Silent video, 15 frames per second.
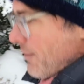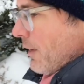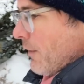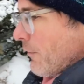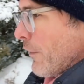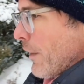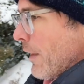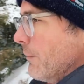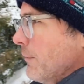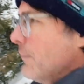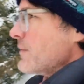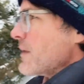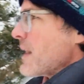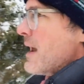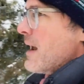of,
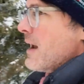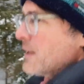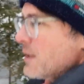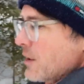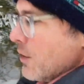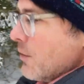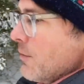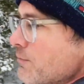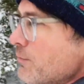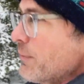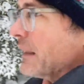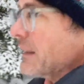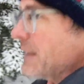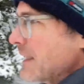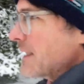
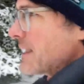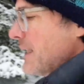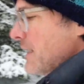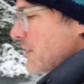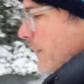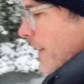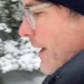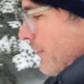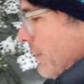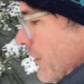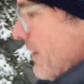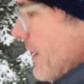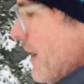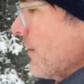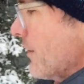building scenes one after
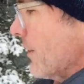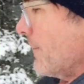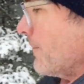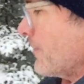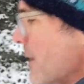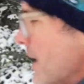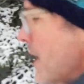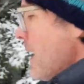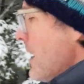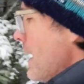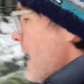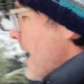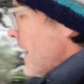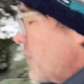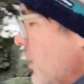the other.
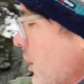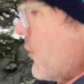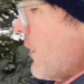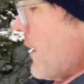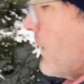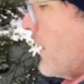And so when we